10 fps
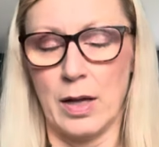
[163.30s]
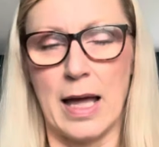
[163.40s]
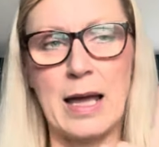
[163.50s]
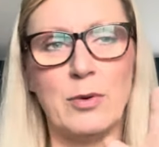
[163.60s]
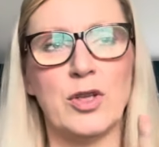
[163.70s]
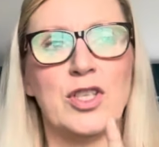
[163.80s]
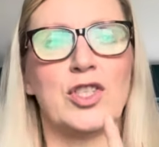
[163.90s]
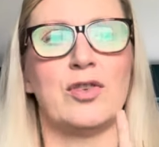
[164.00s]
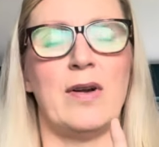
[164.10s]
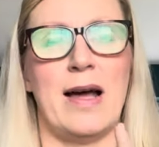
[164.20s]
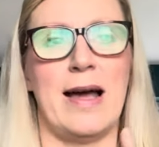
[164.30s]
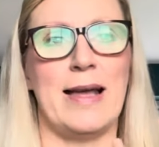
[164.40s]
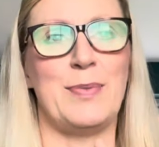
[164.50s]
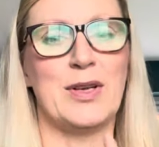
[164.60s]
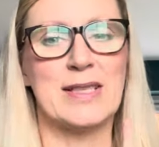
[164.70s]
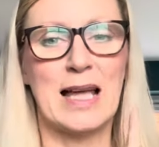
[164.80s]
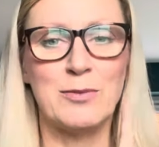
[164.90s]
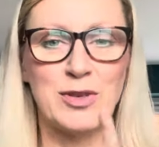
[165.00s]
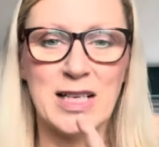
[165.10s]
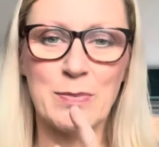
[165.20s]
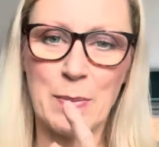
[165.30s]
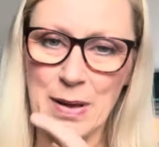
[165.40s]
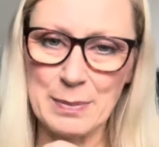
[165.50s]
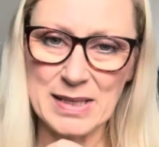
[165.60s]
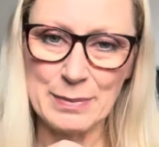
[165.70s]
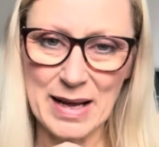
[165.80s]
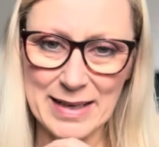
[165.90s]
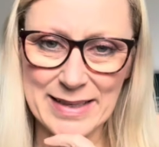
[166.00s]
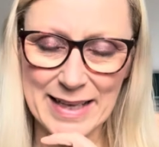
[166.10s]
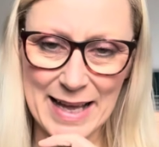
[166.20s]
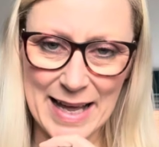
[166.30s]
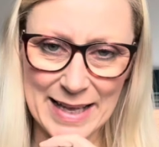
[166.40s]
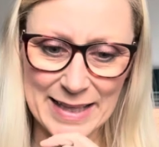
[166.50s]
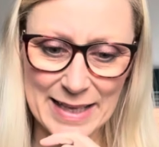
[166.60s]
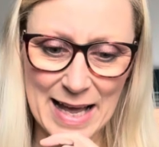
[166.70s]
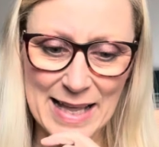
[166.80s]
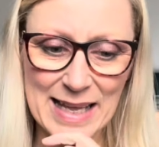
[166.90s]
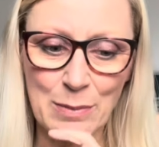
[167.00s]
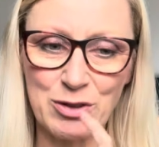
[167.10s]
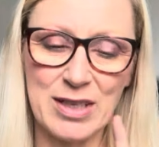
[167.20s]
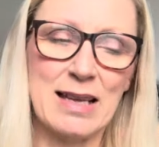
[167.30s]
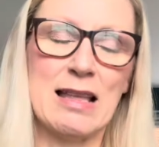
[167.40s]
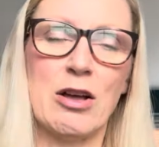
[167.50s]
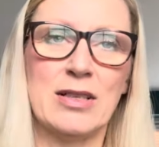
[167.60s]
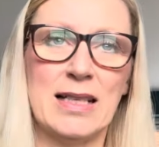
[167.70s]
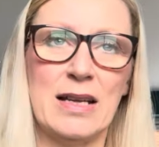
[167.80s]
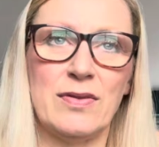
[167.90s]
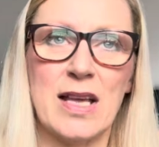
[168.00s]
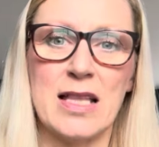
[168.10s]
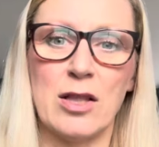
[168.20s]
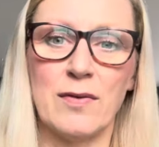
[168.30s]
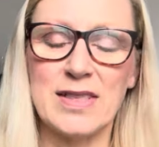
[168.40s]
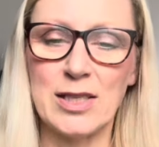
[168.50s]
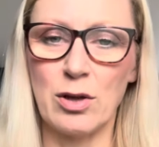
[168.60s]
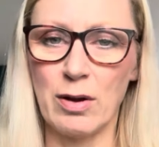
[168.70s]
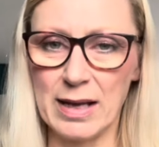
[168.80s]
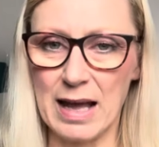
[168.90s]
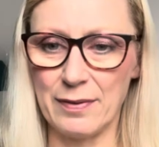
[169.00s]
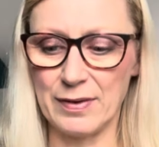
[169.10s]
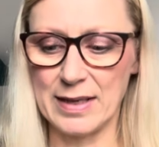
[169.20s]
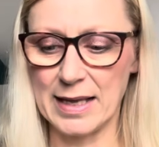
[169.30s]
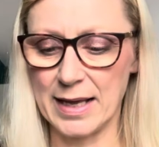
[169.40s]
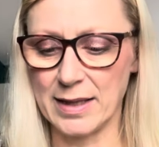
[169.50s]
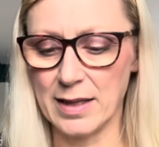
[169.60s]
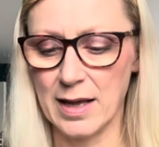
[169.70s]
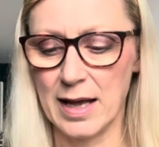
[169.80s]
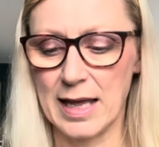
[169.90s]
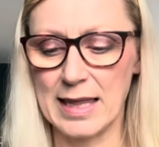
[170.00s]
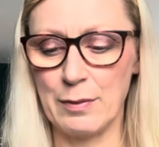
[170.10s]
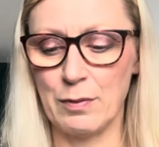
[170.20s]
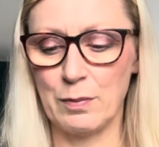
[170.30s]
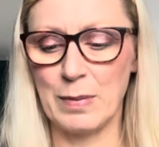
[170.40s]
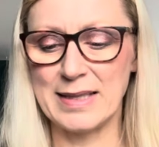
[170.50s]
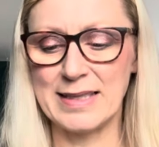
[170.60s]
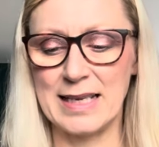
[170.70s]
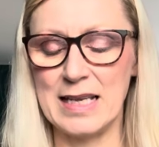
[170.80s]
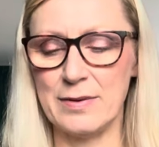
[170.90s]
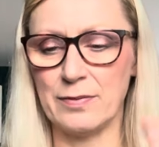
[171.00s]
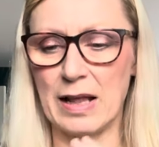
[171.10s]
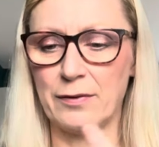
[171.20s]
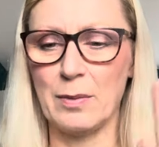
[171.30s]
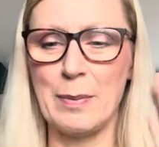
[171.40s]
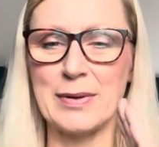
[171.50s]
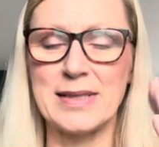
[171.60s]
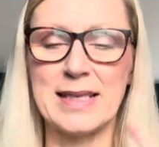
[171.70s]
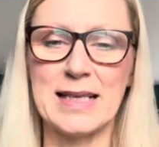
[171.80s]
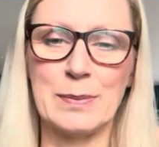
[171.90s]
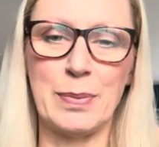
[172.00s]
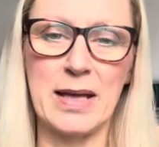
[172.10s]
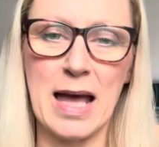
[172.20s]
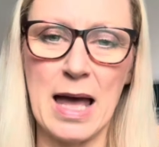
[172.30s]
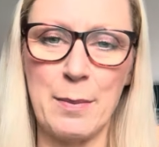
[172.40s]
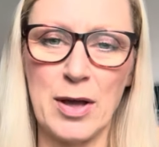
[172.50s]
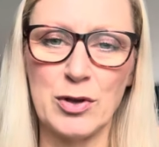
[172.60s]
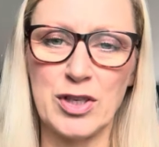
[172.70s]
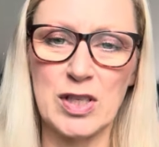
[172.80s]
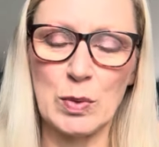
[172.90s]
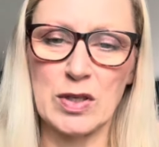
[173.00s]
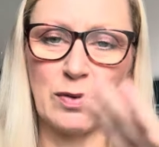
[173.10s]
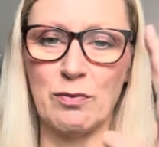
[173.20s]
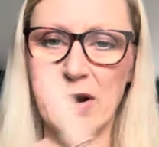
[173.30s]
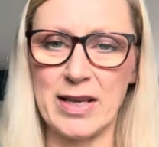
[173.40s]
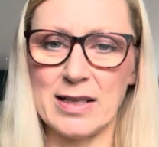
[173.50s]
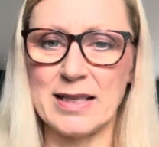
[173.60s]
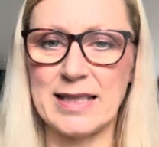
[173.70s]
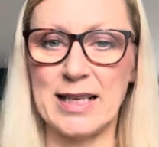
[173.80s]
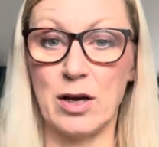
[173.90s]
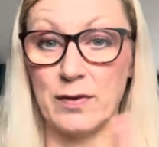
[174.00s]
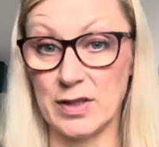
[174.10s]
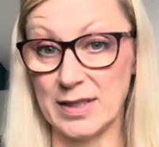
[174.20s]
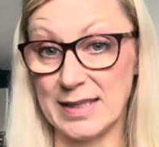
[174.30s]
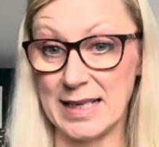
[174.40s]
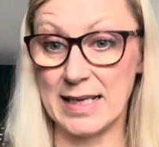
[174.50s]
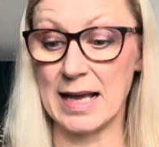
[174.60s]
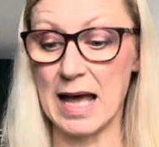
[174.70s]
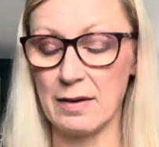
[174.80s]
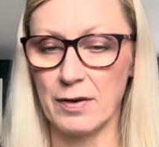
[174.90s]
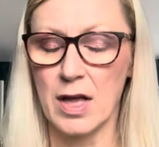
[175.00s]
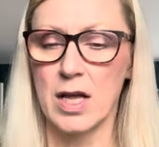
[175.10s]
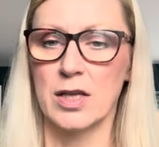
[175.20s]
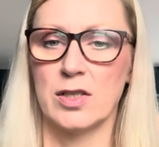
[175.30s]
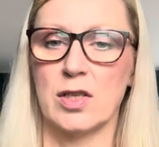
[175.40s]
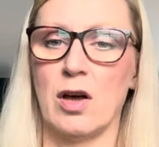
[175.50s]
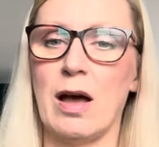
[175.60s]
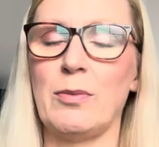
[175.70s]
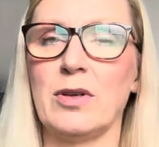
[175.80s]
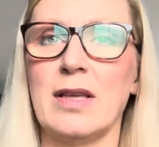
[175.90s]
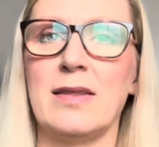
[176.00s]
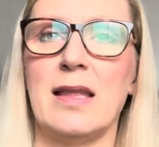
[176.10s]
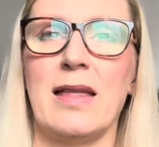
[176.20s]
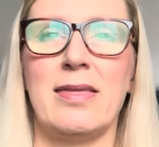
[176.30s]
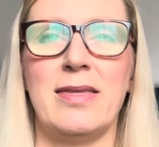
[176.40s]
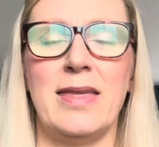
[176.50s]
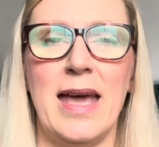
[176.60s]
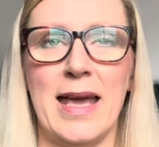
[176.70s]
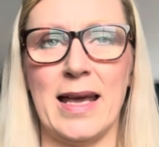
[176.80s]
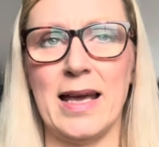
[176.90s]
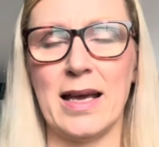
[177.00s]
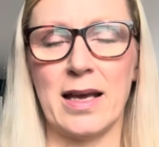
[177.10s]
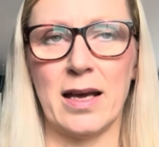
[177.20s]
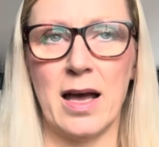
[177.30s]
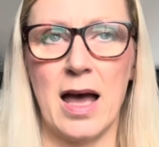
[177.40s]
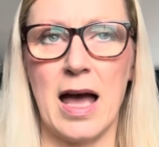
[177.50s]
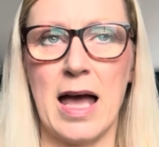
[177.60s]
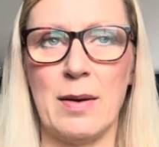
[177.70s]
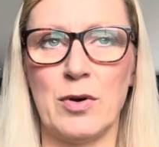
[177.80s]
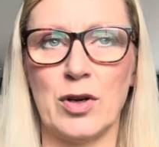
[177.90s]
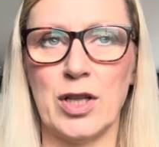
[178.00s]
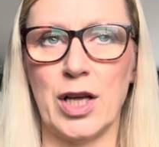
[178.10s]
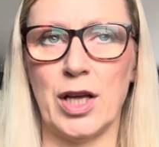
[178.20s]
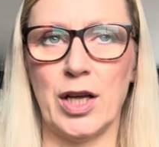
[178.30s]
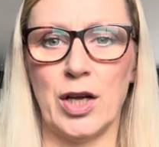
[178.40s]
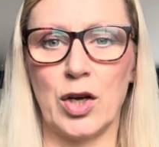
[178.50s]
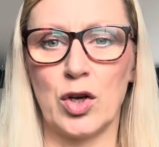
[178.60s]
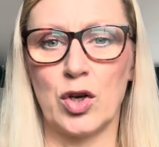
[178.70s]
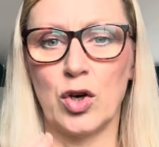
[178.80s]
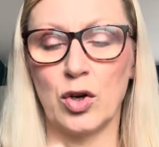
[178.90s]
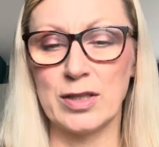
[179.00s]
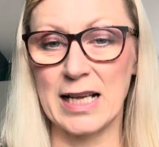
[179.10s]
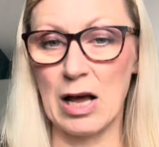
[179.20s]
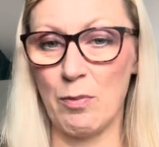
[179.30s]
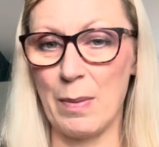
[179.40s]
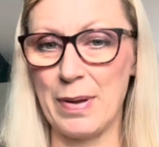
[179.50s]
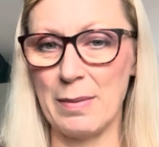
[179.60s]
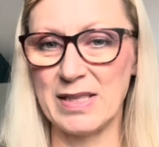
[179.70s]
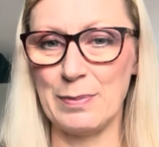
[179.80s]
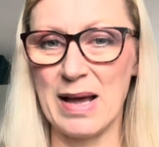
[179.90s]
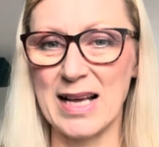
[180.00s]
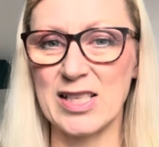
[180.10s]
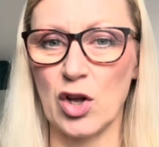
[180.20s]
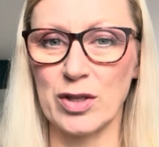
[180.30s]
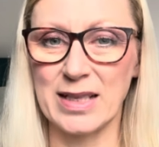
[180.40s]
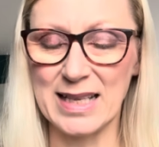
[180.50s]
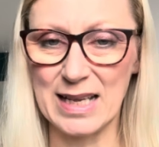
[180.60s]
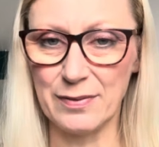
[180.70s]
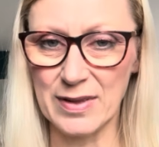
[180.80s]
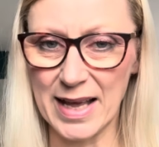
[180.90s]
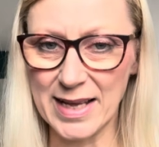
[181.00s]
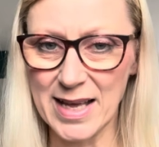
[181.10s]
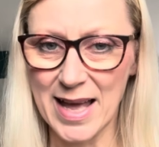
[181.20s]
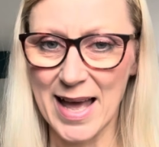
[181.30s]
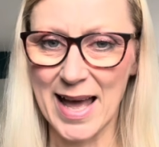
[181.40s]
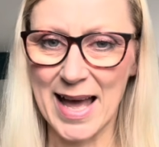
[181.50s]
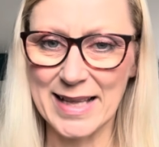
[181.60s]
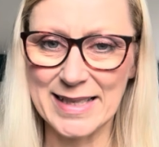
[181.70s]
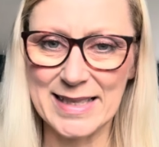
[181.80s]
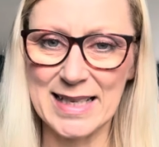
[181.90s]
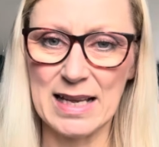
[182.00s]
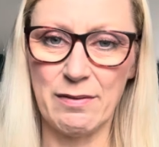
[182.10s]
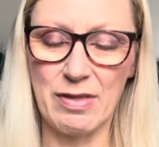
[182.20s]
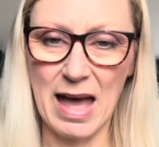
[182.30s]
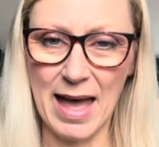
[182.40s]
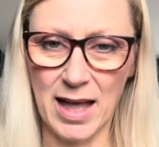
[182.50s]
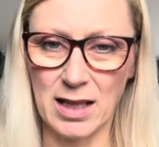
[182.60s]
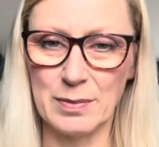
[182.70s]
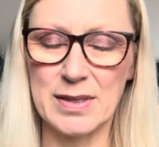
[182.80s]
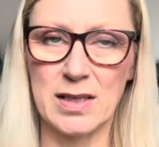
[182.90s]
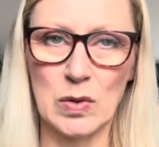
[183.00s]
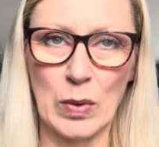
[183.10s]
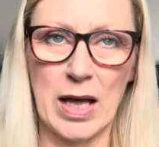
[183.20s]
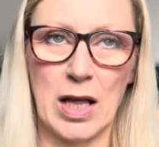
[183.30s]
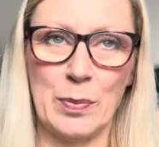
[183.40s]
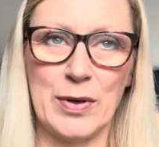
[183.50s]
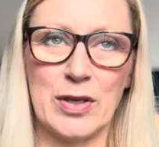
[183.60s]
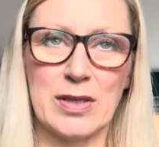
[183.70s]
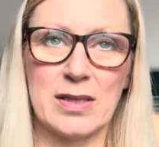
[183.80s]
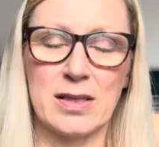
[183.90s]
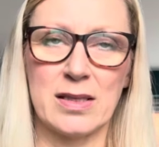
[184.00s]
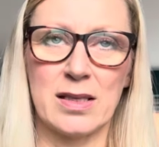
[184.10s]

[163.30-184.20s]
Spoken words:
I am going to try, because I am drinking my Pepsi Max again, and I am drinking that on an evening, and obviously it's got caffeine in, and like my tea, like from about 6 p.m. I usually switch from regular tea over to decaf. So I'm going to think I am going to cut out my Pepsi Max on an evening and see if that helps as well, because